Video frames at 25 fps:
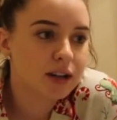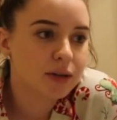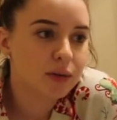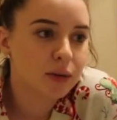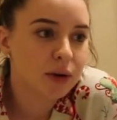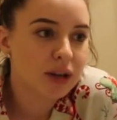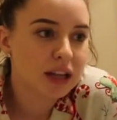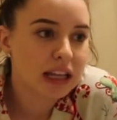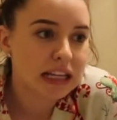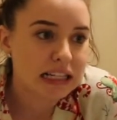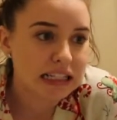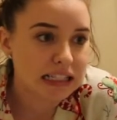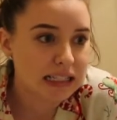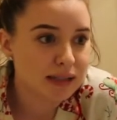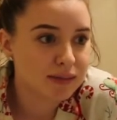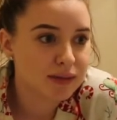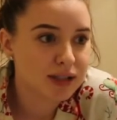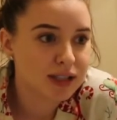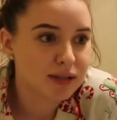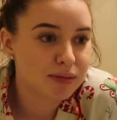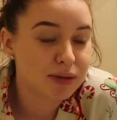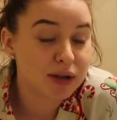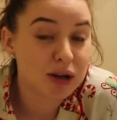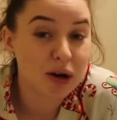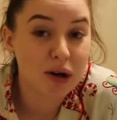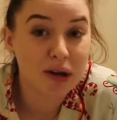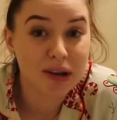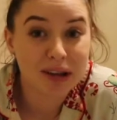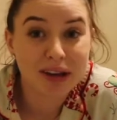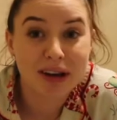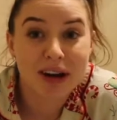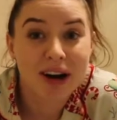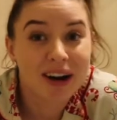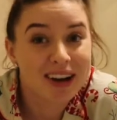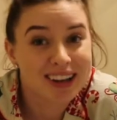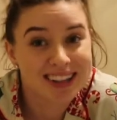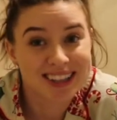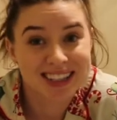Well, that seems to be all the
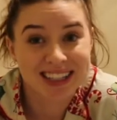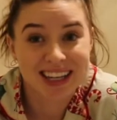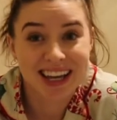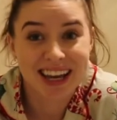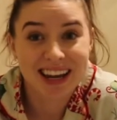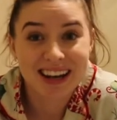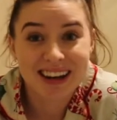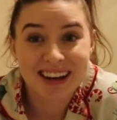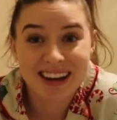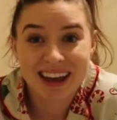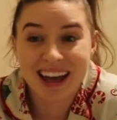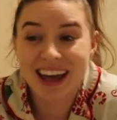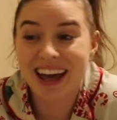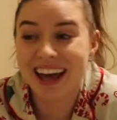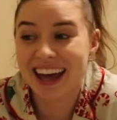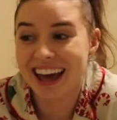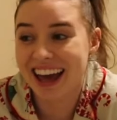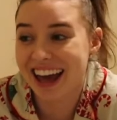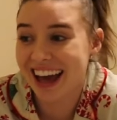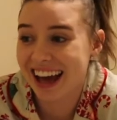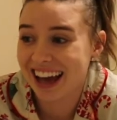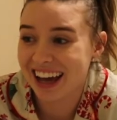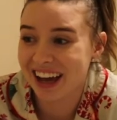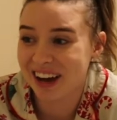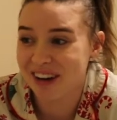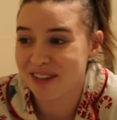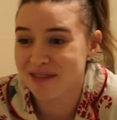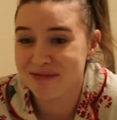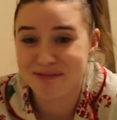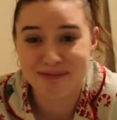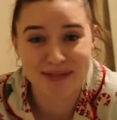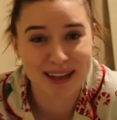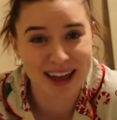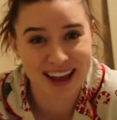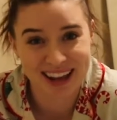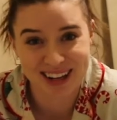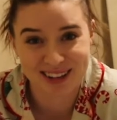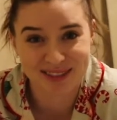content I have
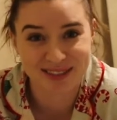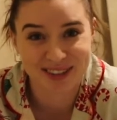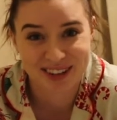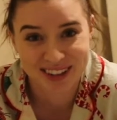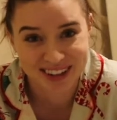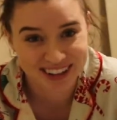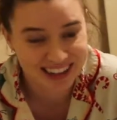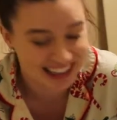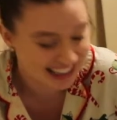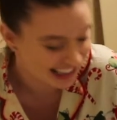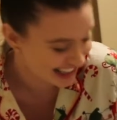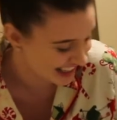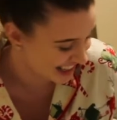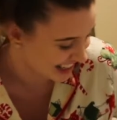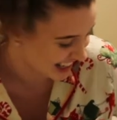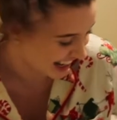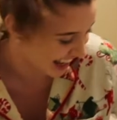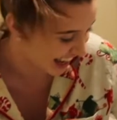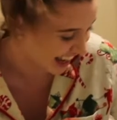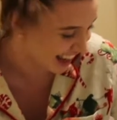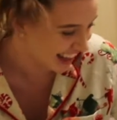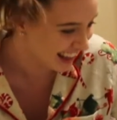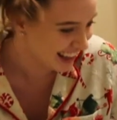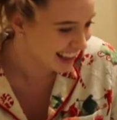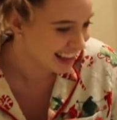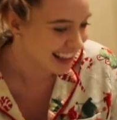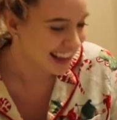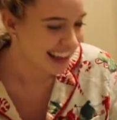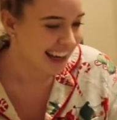planned for you guys today.